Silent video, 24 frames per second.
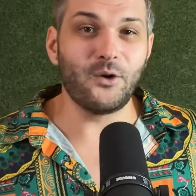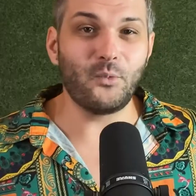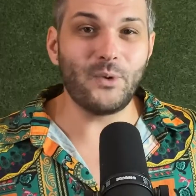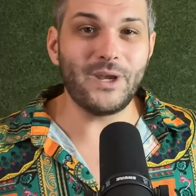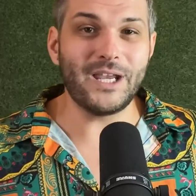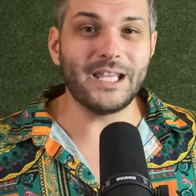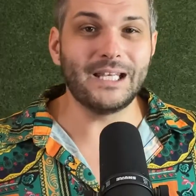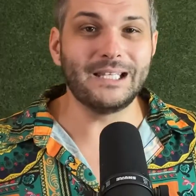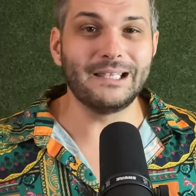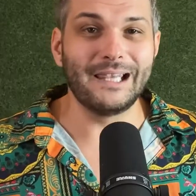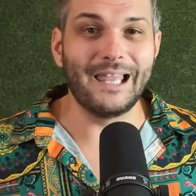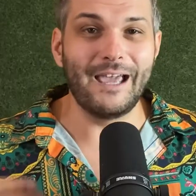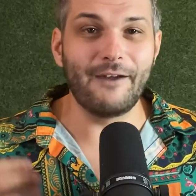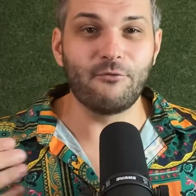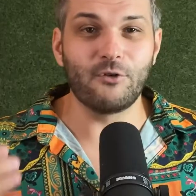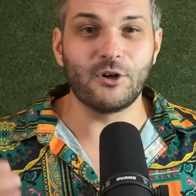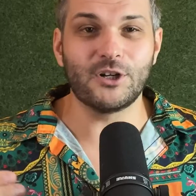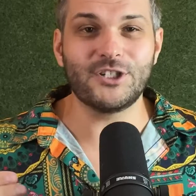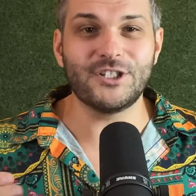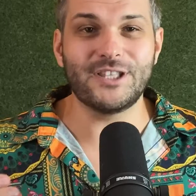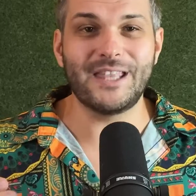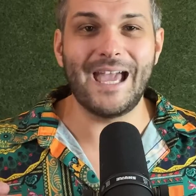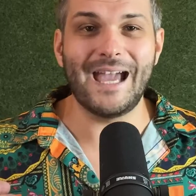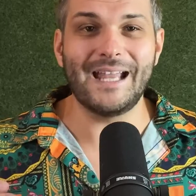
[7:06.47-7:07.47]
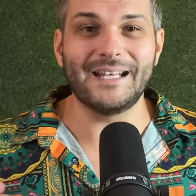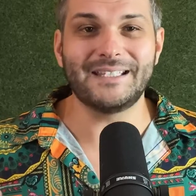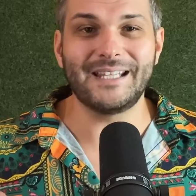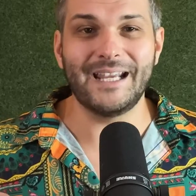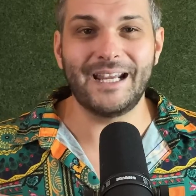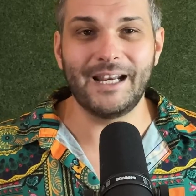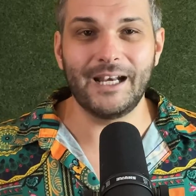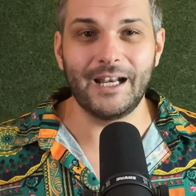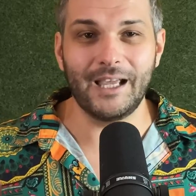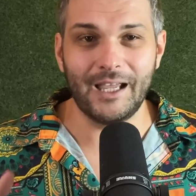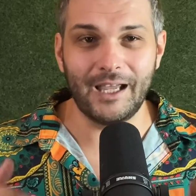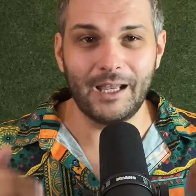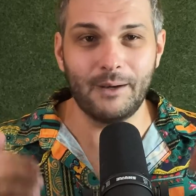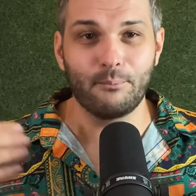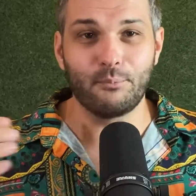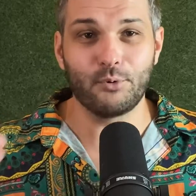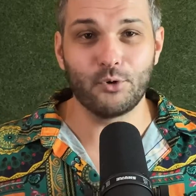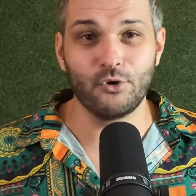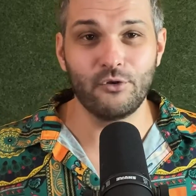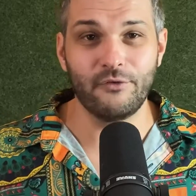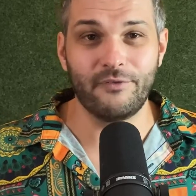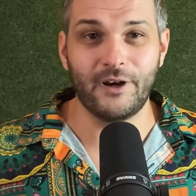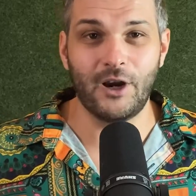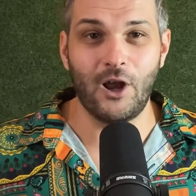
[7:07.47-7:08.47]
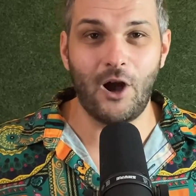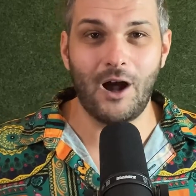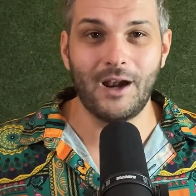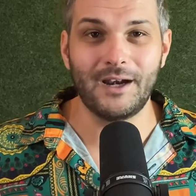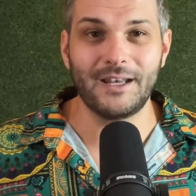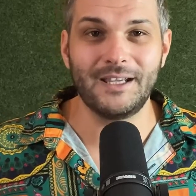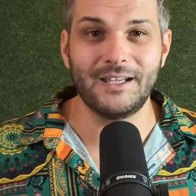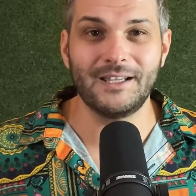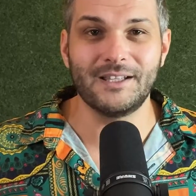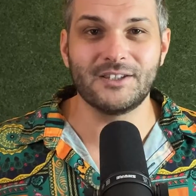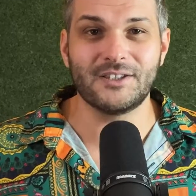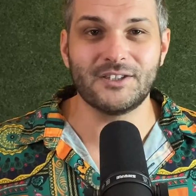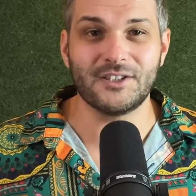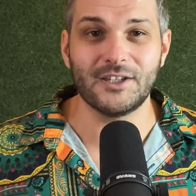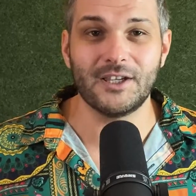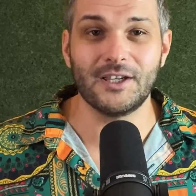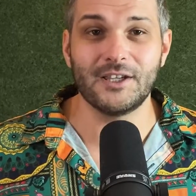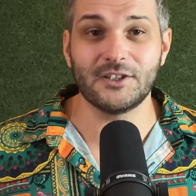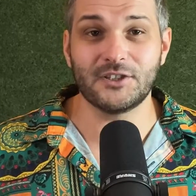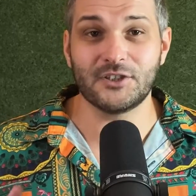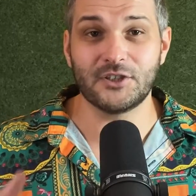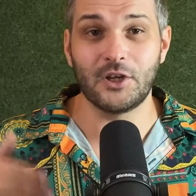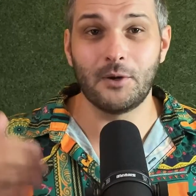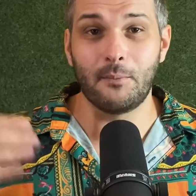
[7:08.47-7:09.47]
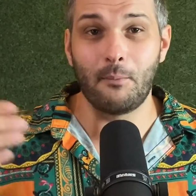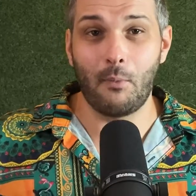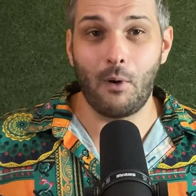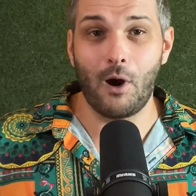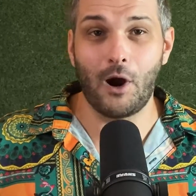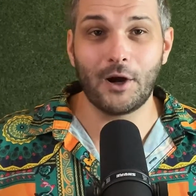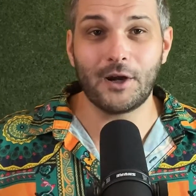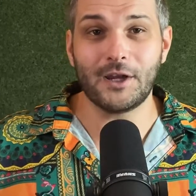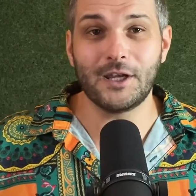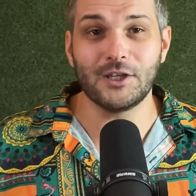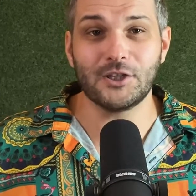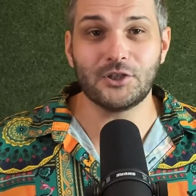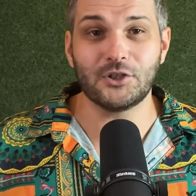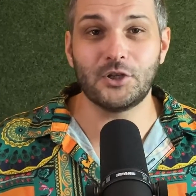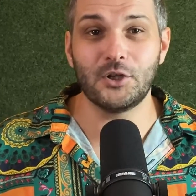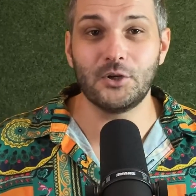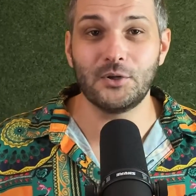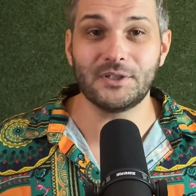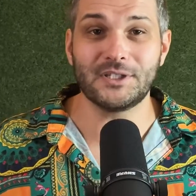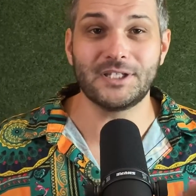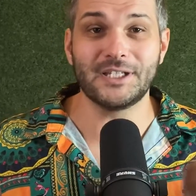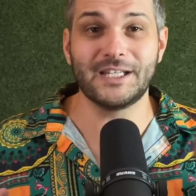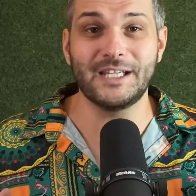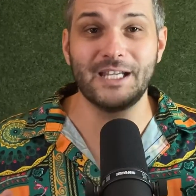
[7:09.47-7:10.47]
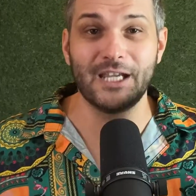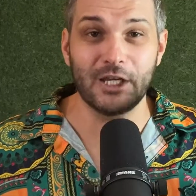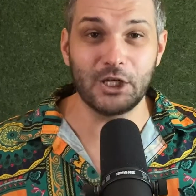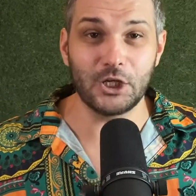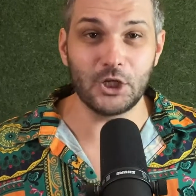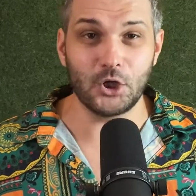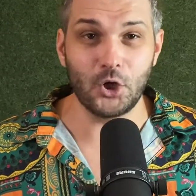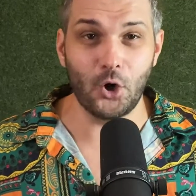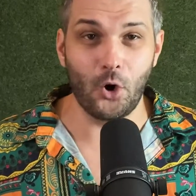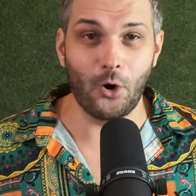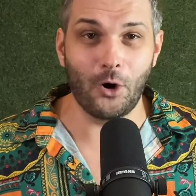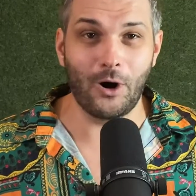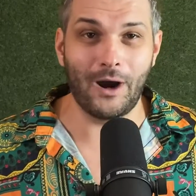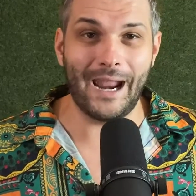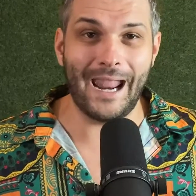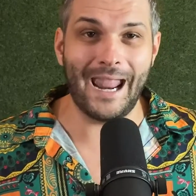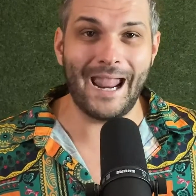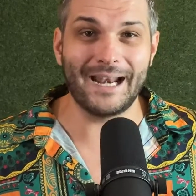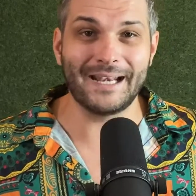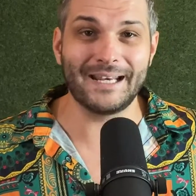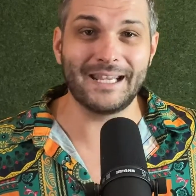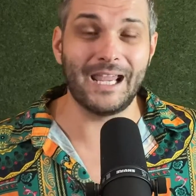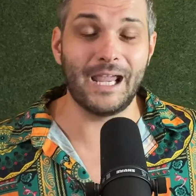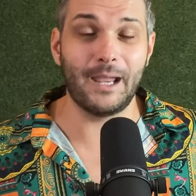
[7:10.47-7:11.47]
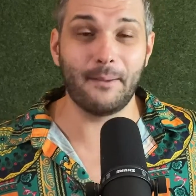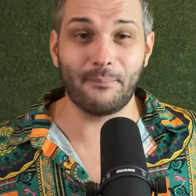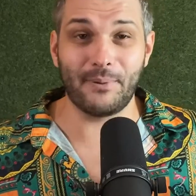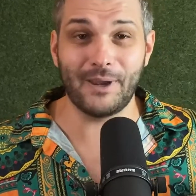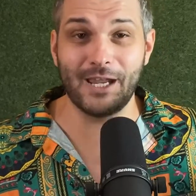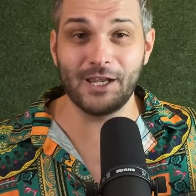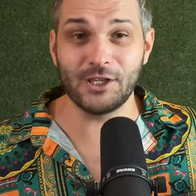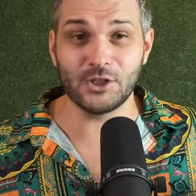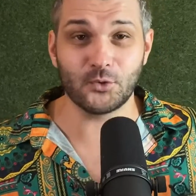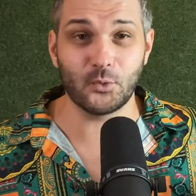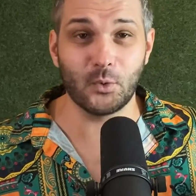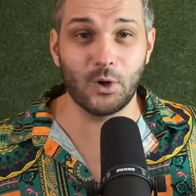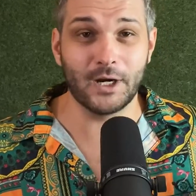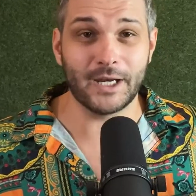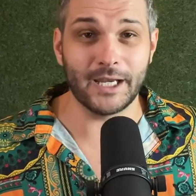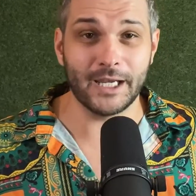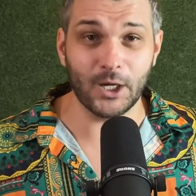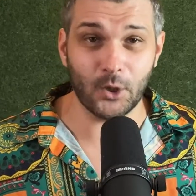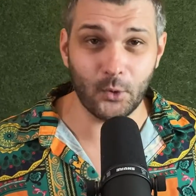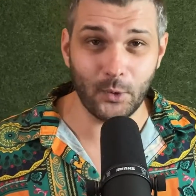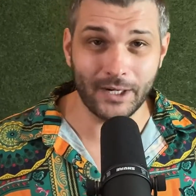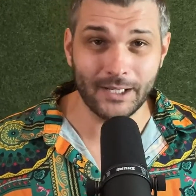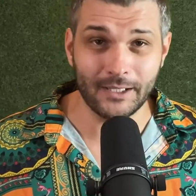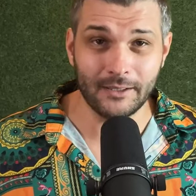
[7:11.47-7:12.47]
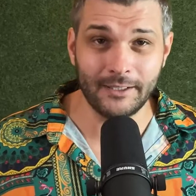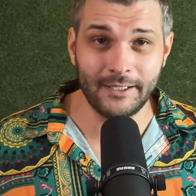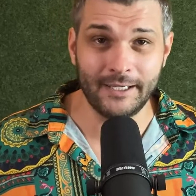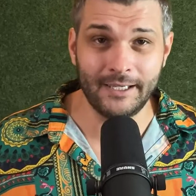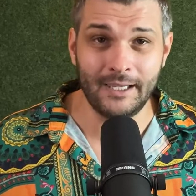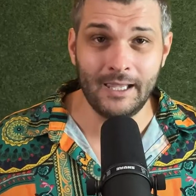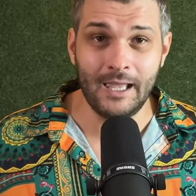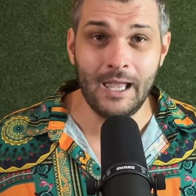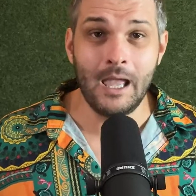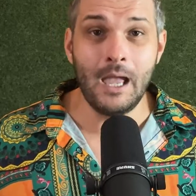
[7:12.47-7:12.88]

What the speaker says: we can leverage that data and proven audiences to market to get your ad campaigns working quickly.